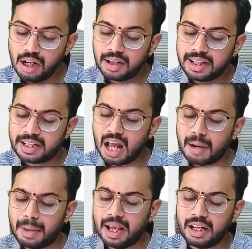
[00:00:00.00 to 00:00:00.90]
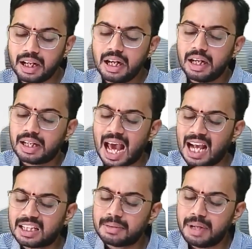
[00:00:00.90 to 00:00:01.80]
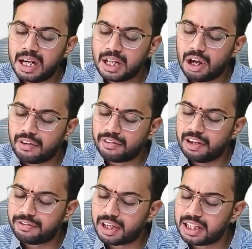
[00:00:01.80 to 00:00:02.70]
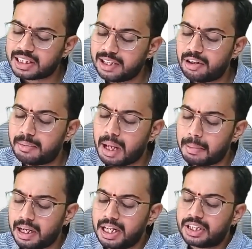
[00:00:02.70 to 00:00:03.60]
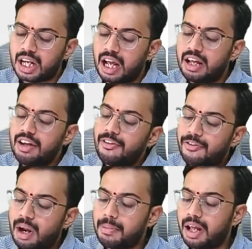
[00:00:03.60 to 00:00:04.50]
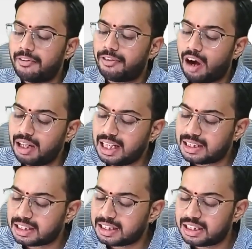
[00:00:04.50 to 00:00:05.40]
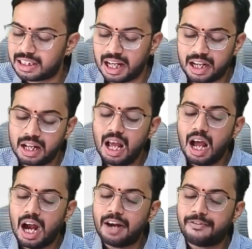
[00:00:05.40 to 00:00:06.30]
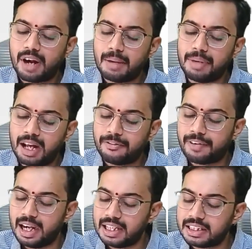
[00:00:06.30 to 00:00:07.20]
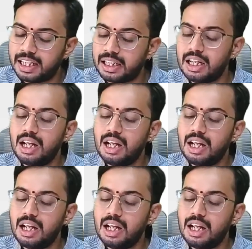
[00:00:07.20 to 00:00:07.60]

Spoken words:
Determine taxability of gift received by Manisha from her father's sister and from her friends in